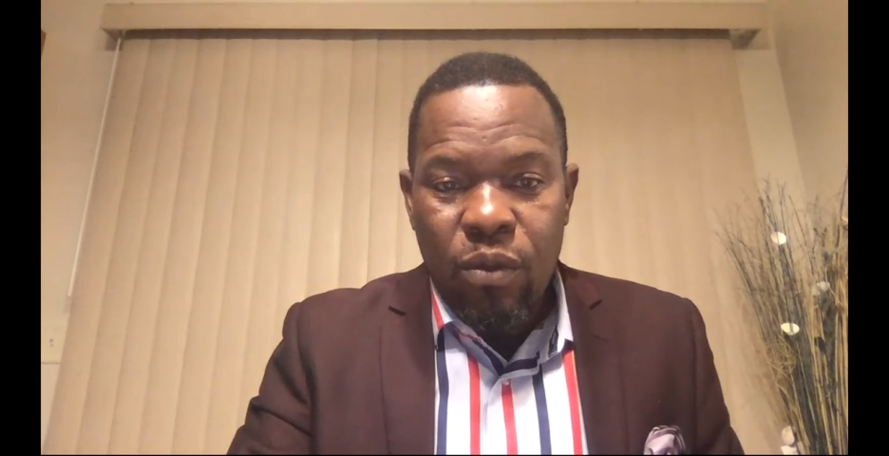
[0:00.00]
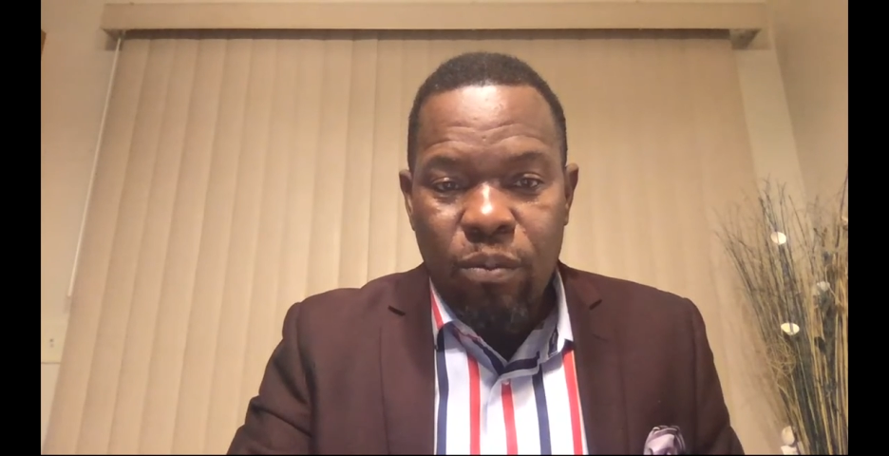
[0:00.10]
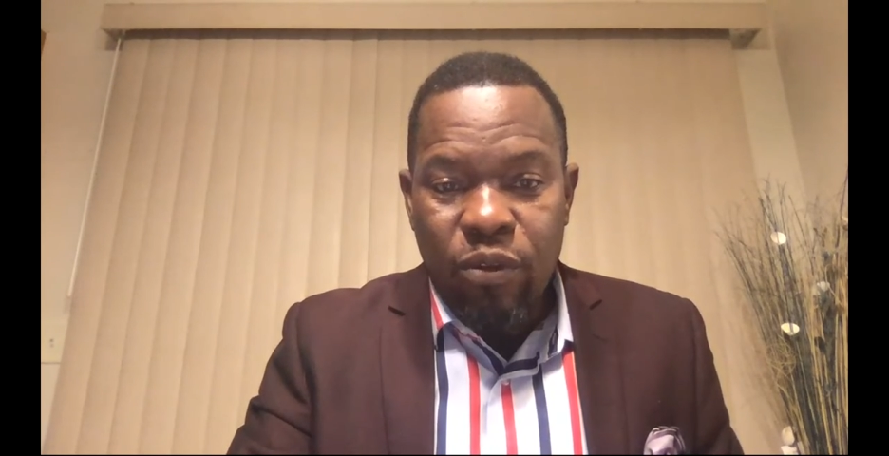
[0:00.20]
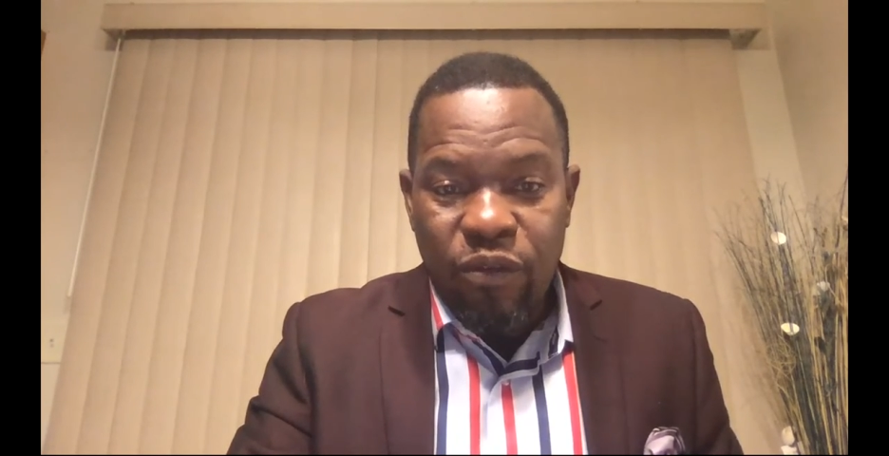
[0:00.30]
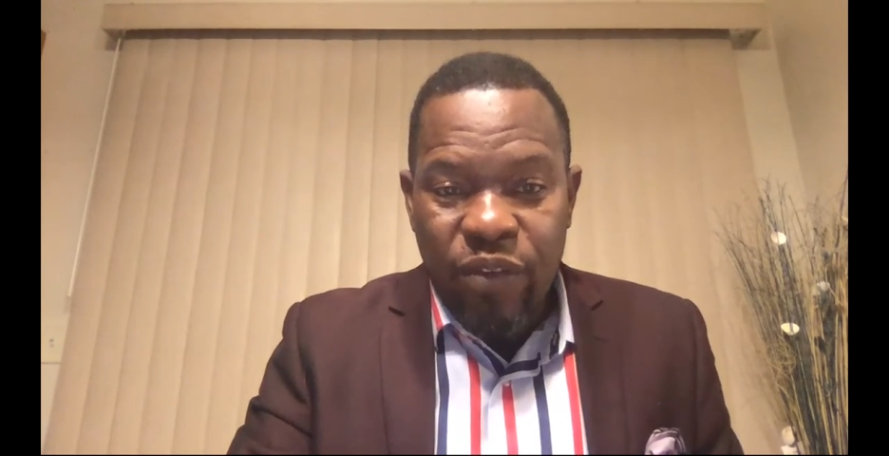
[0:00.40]

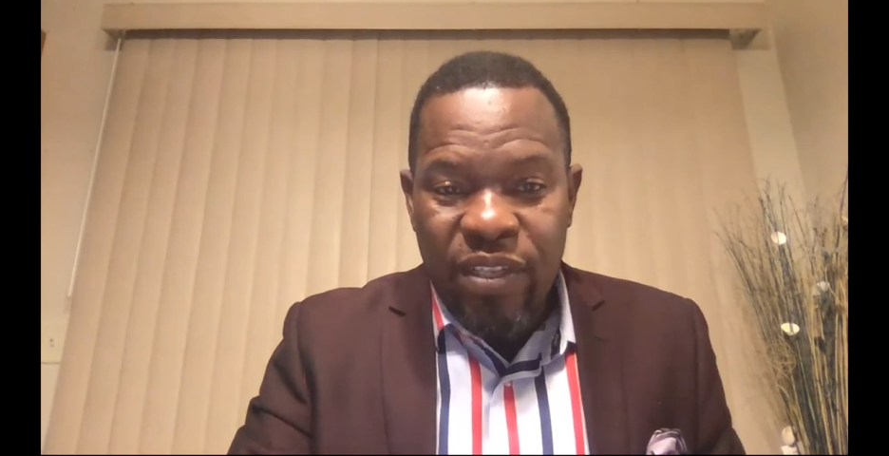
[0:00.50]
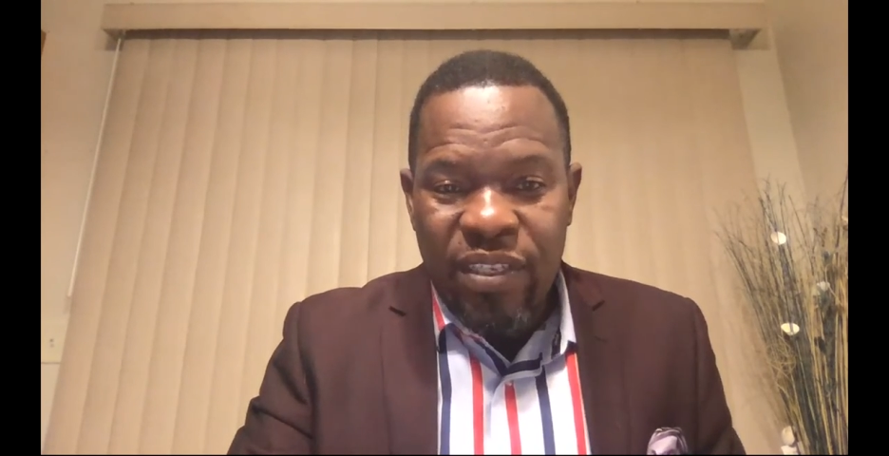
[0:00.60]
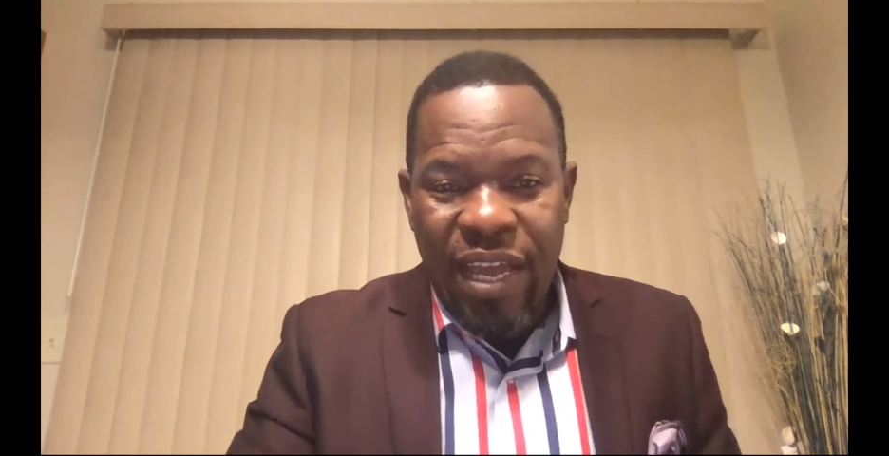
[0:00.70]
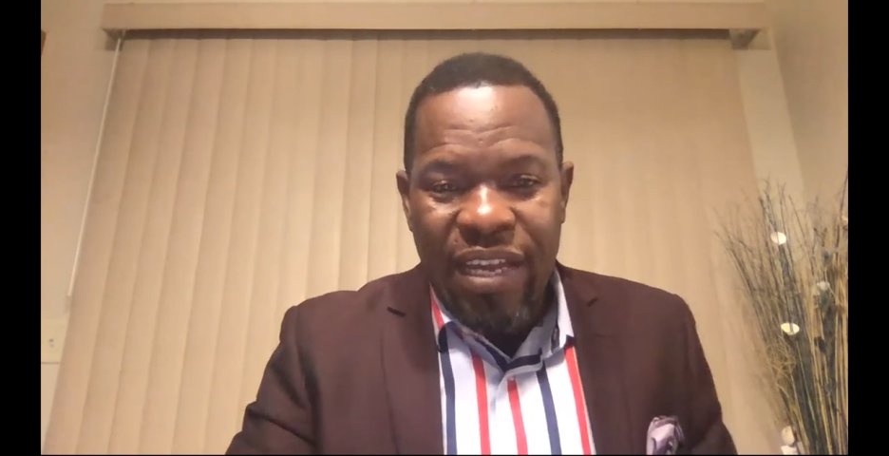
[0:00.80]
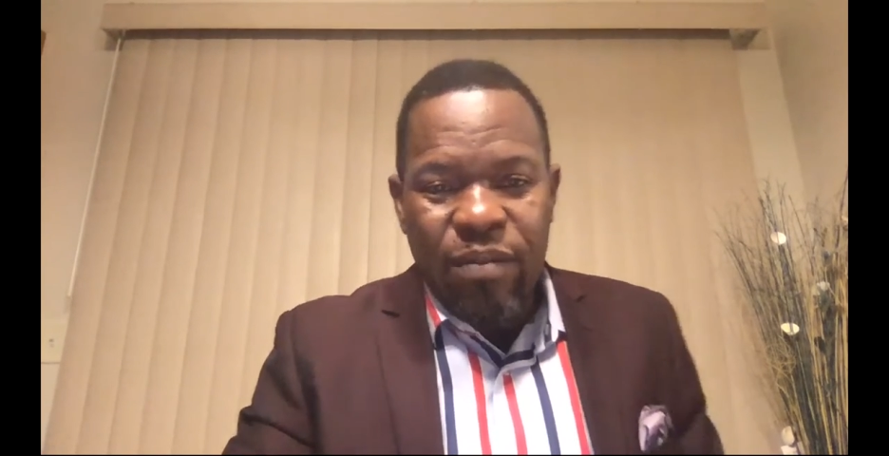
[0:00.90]

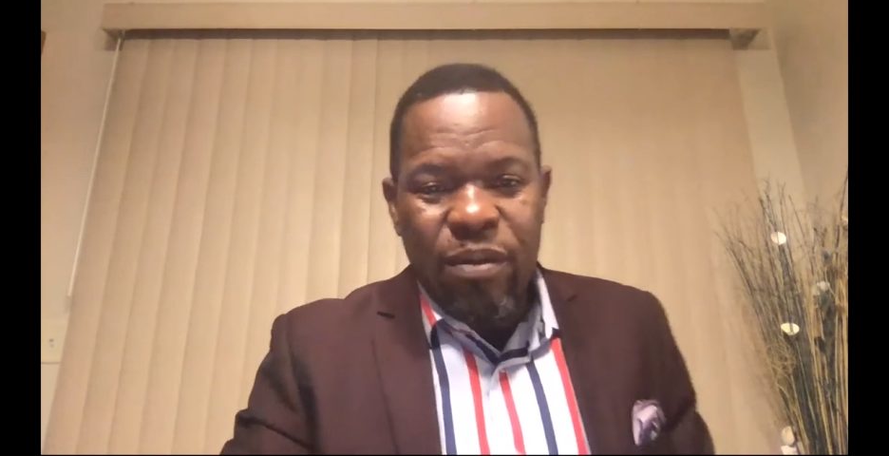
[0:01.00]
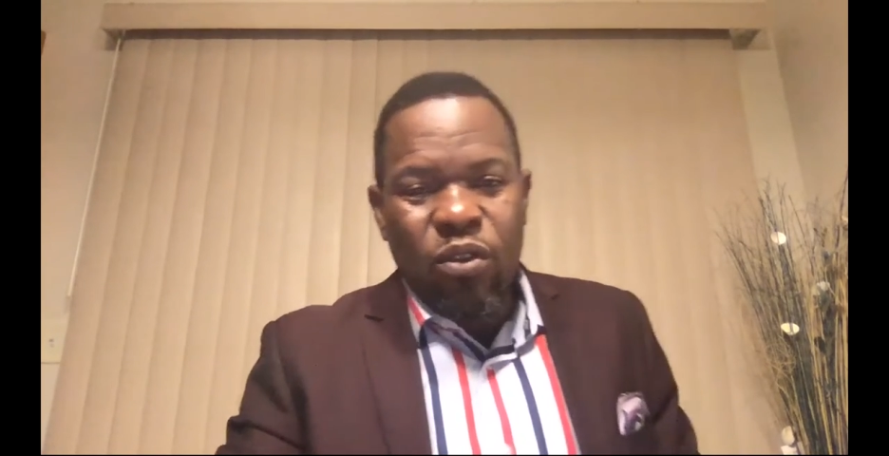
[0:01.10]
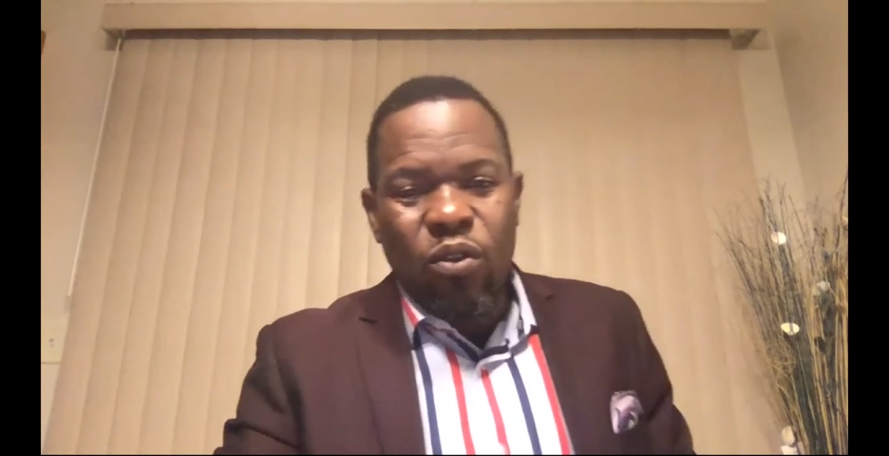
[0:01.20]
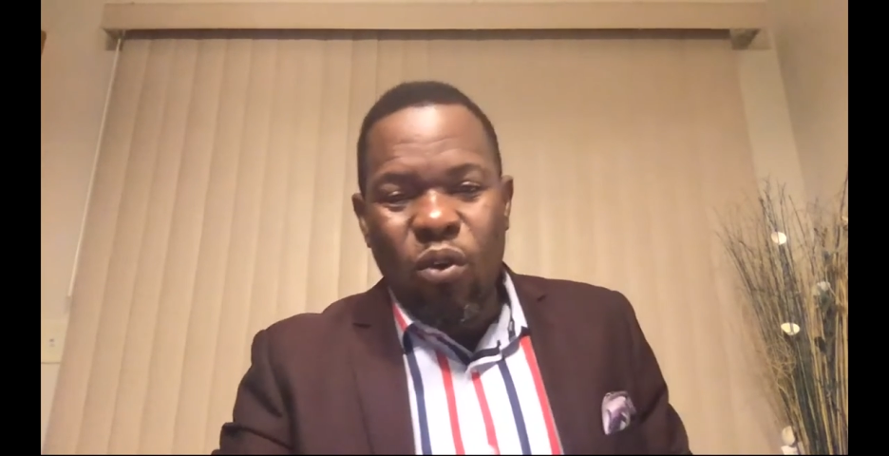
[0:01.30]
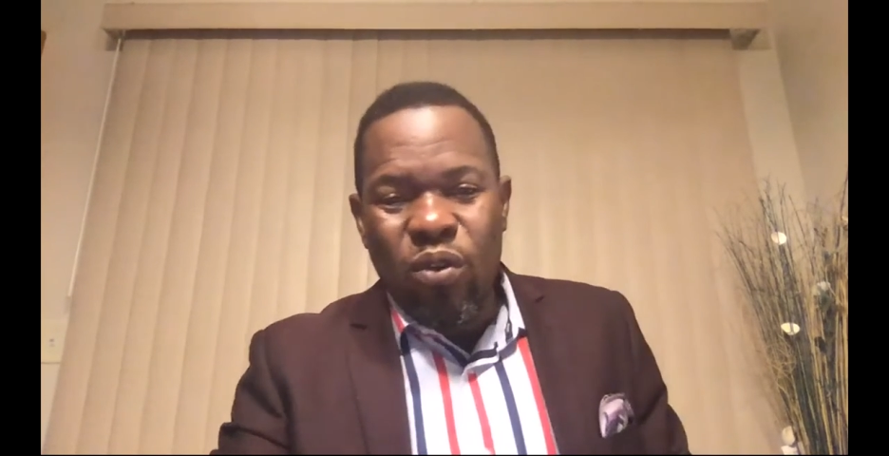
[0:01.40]
prevent agreement
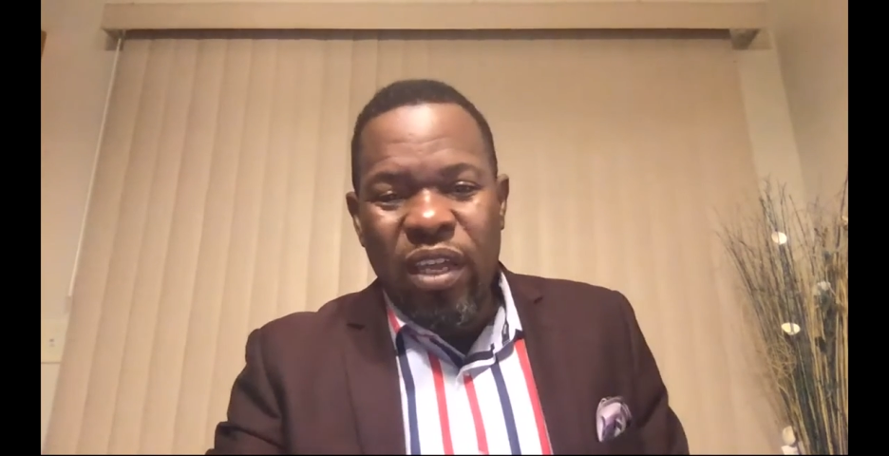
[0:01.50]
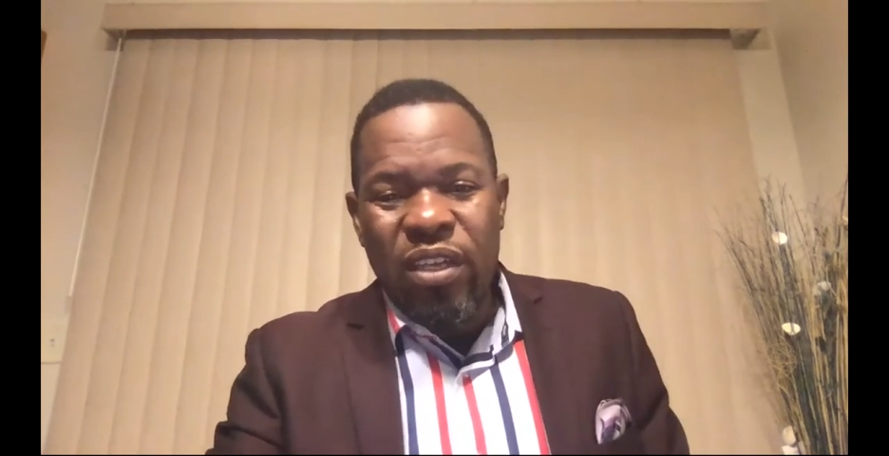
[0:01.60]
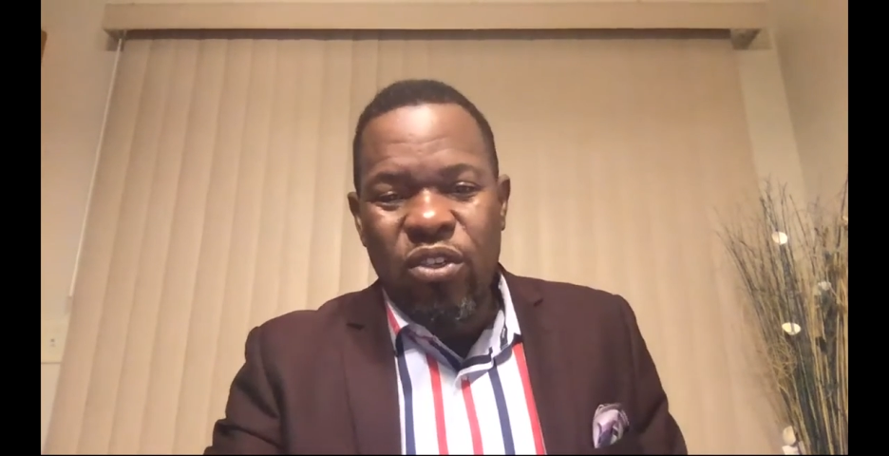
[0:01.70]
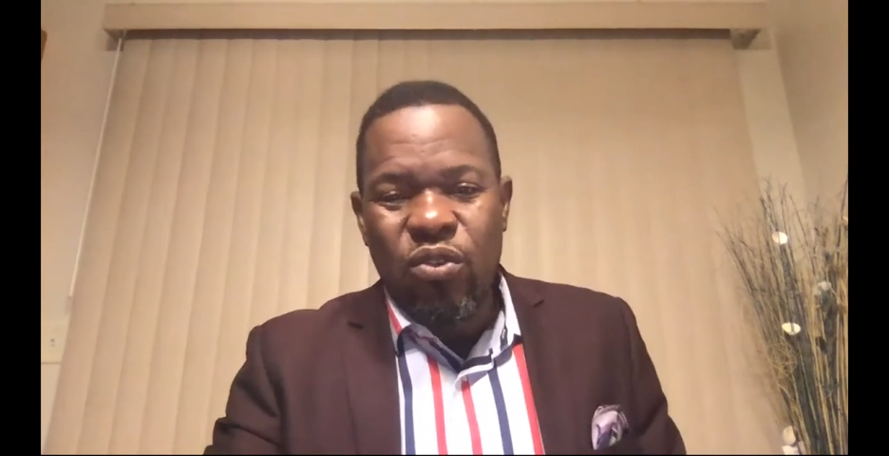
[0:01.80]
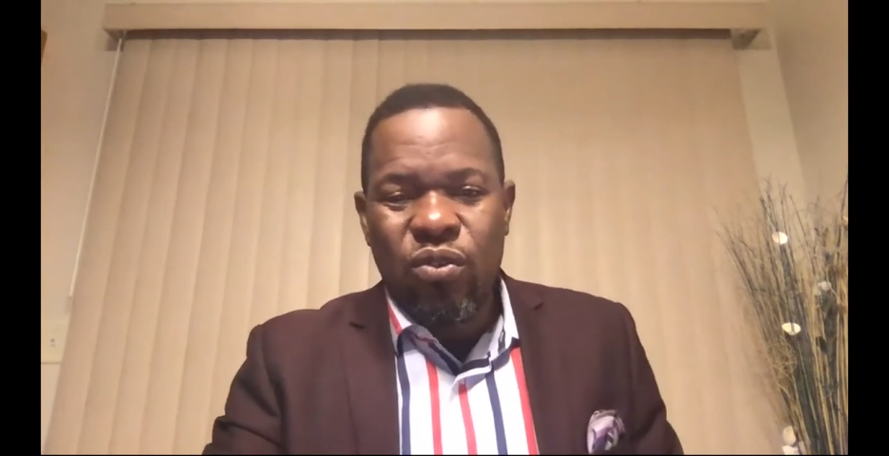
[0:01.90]
on other
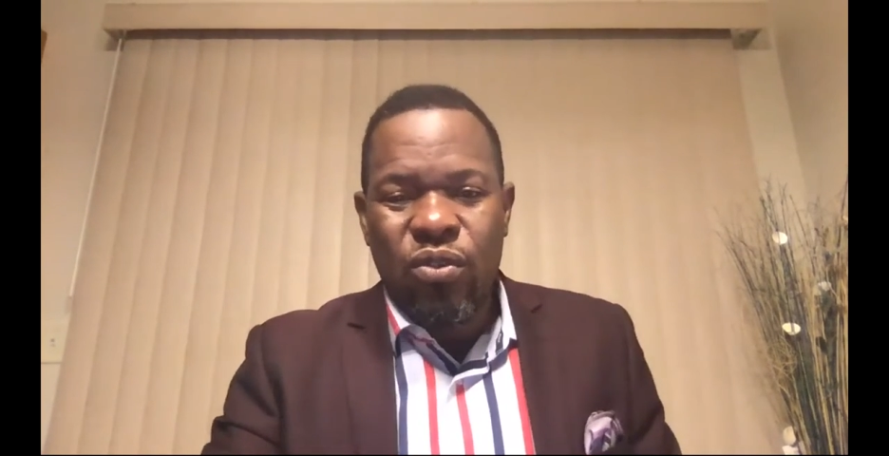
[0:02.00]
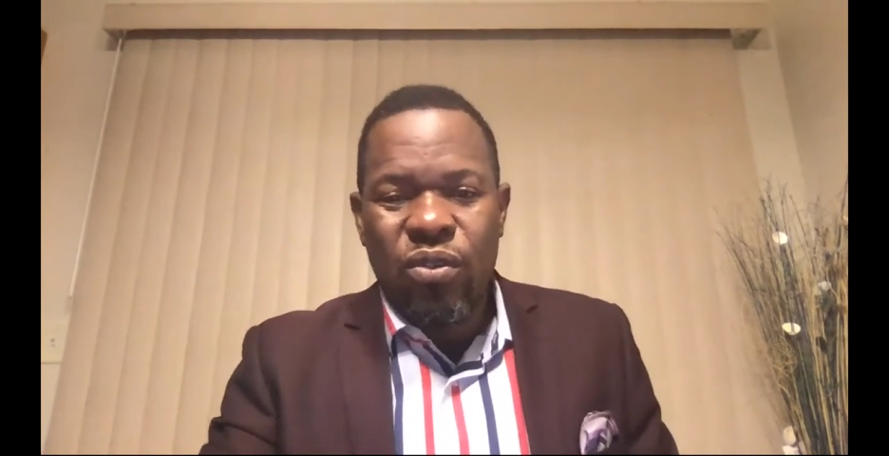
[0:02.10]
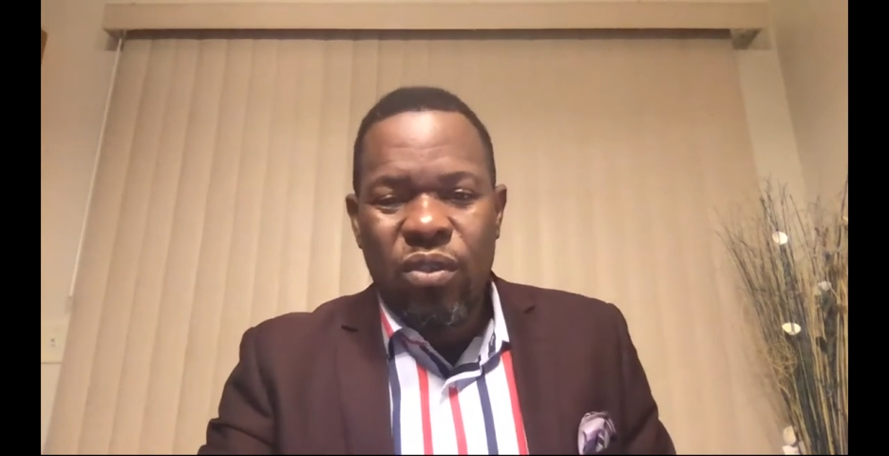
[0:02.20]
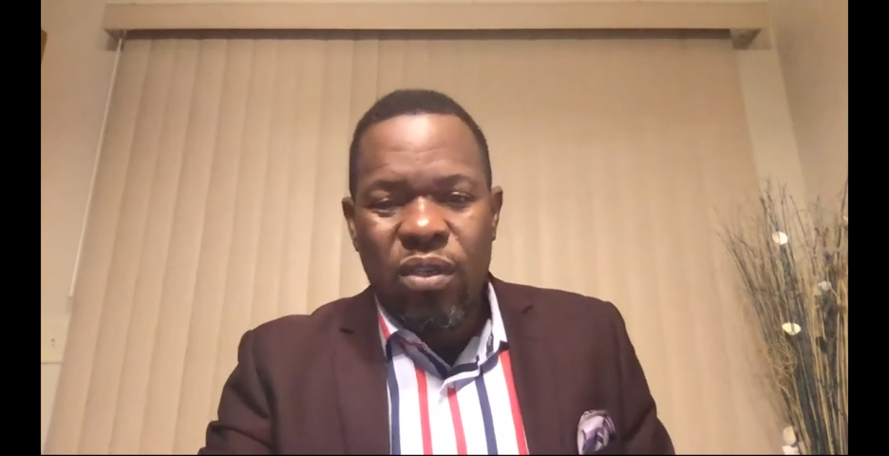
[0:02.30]
issues,